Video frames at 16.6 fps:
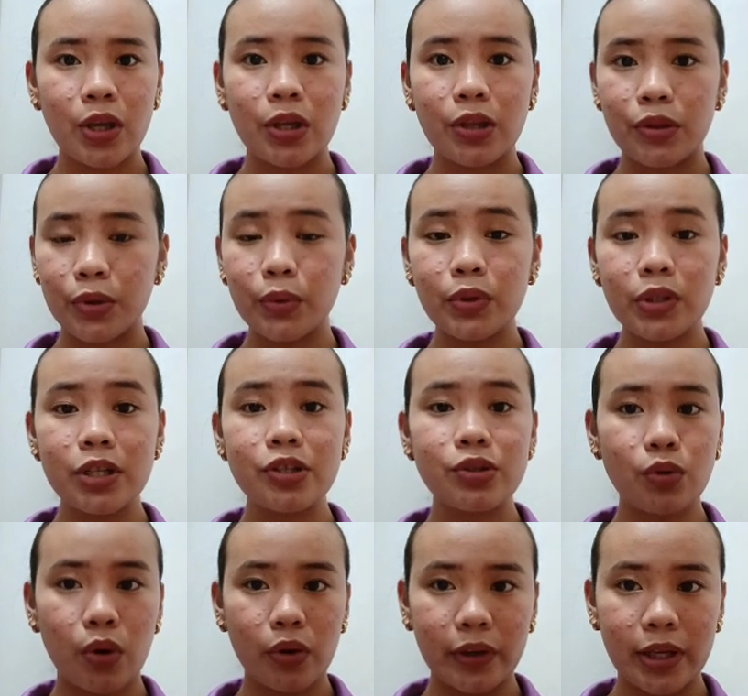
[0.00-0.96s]
Through their
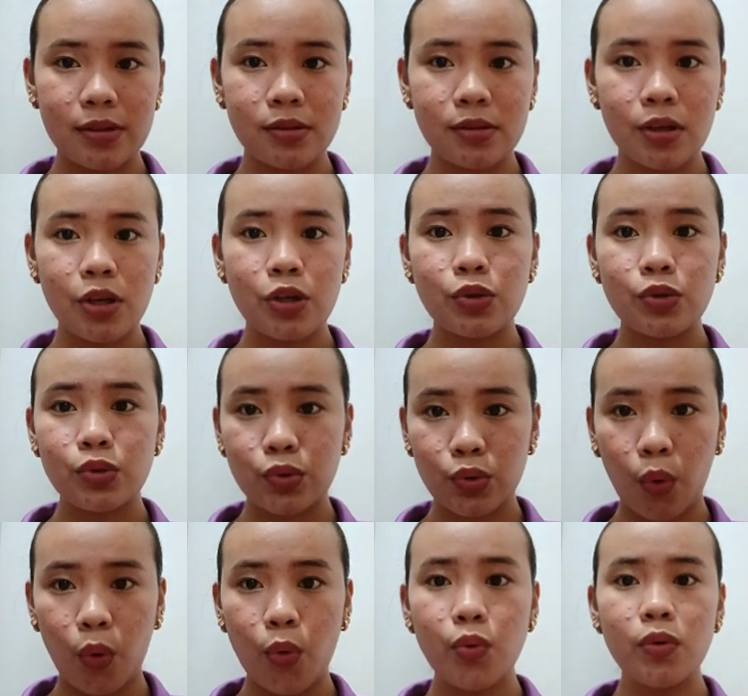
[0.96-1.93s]
stories,
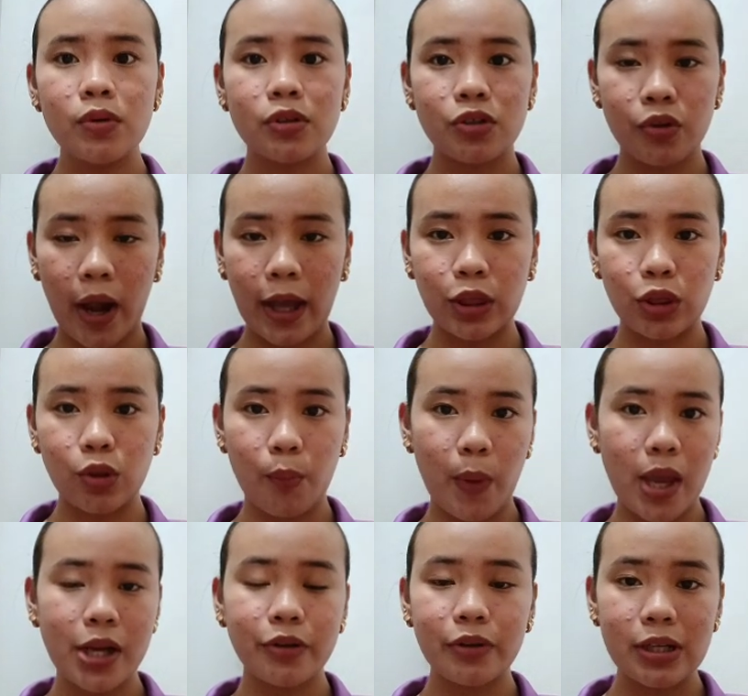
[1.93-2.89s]
Stowe tried to
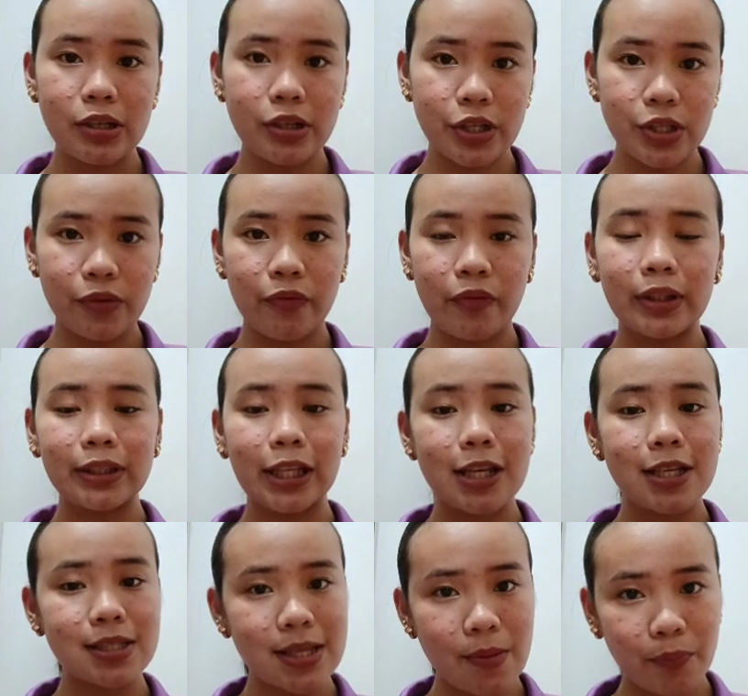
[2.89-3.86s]
make readers feel
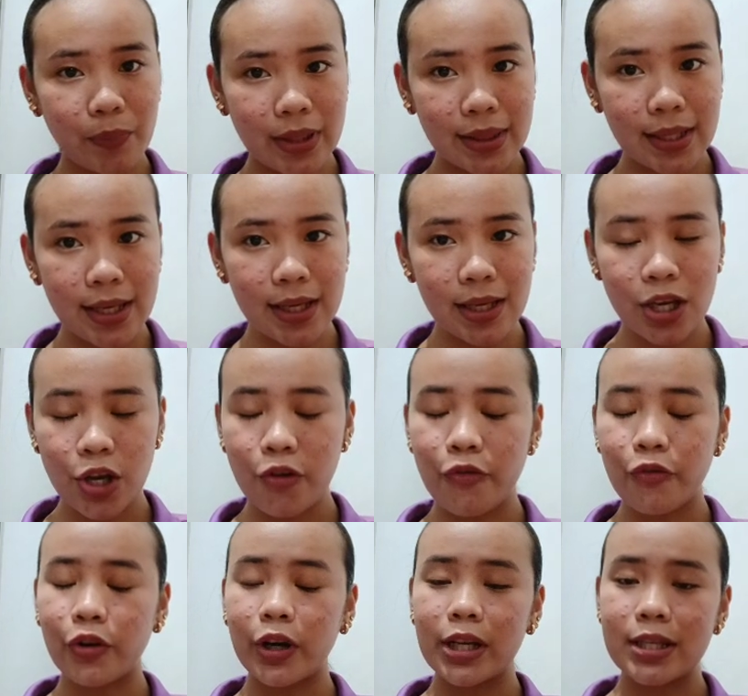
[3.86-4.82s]
sympathy
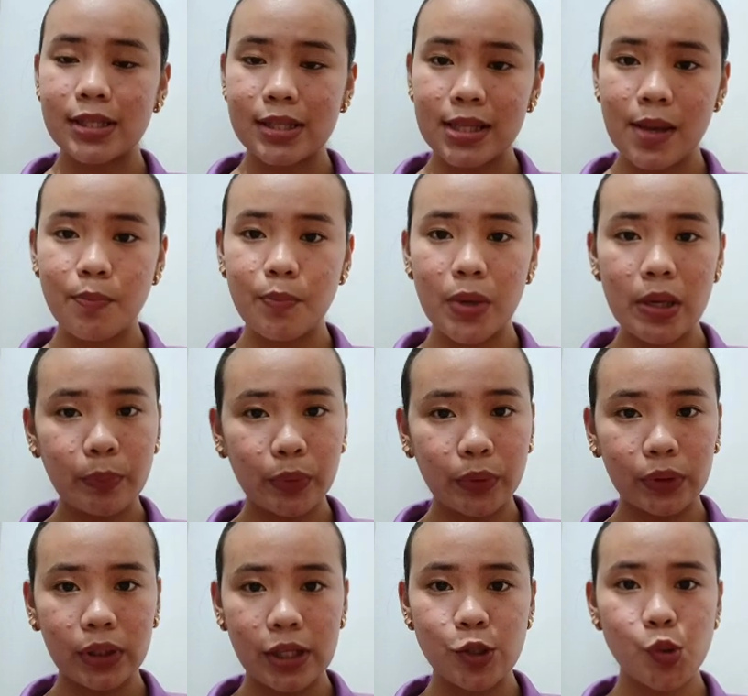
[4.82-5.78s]
for enslaved
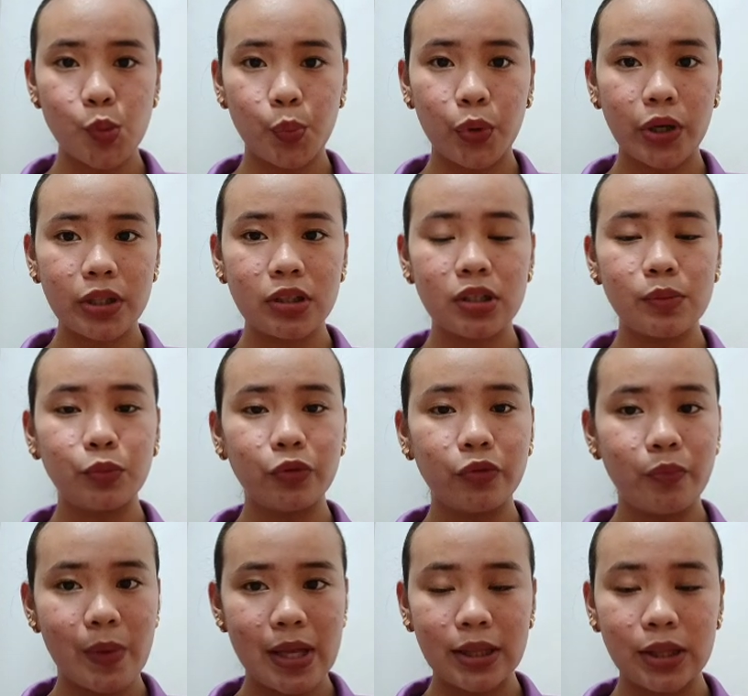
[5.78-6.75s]
people and support the
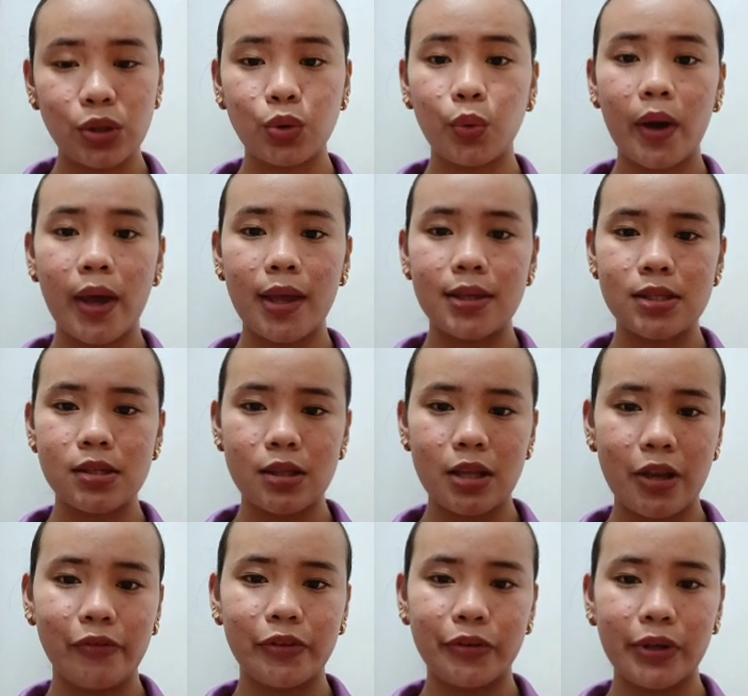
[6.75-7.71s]
movement to end
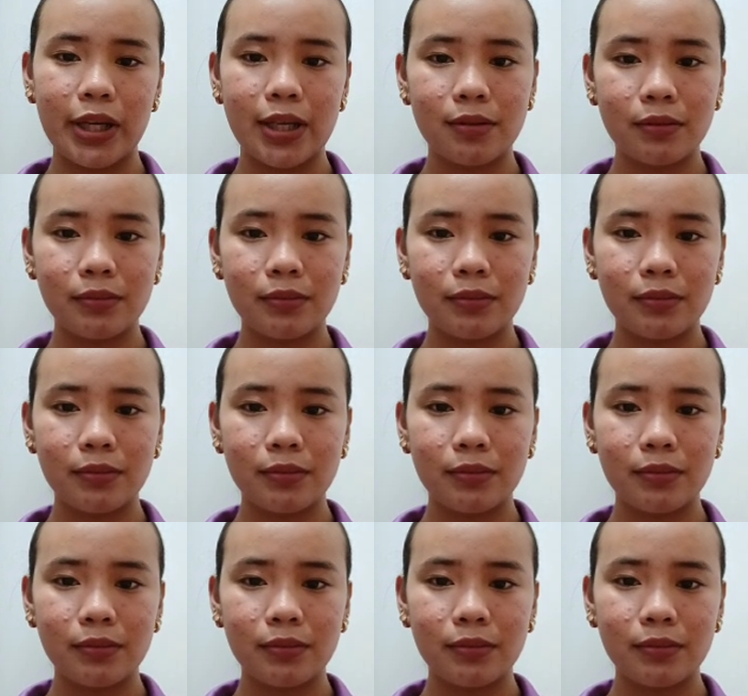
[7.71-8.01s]
slavery.